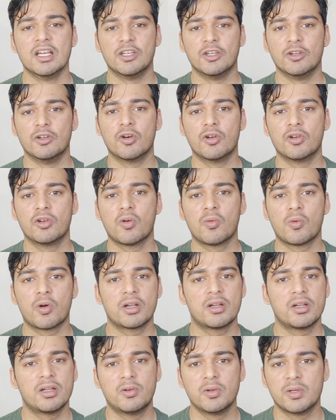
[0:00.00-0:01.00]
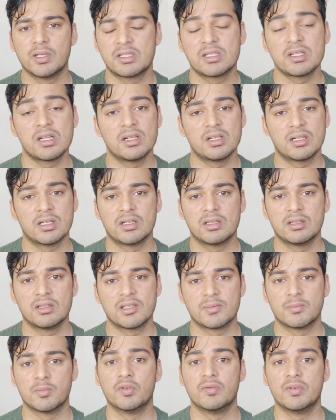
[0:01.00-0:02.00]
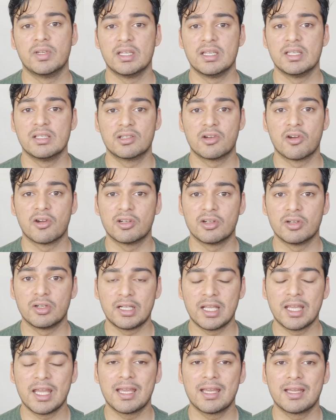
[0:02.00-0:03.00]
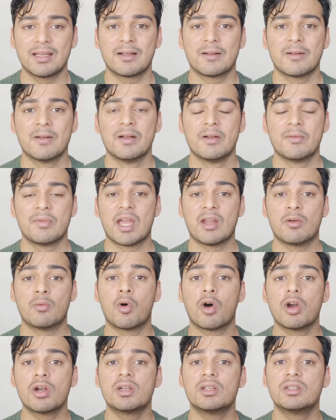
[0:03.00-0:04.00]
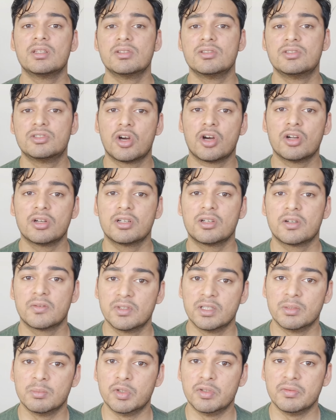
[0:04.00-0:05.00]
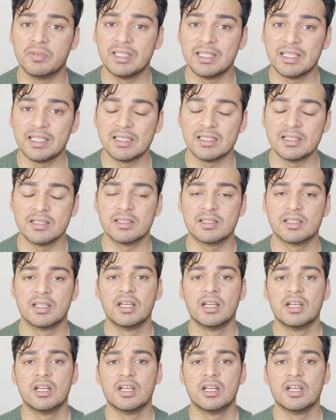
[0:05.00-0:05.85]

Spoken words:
you don't know what twist and turn this movie is going to take, and what the genre of the movie is.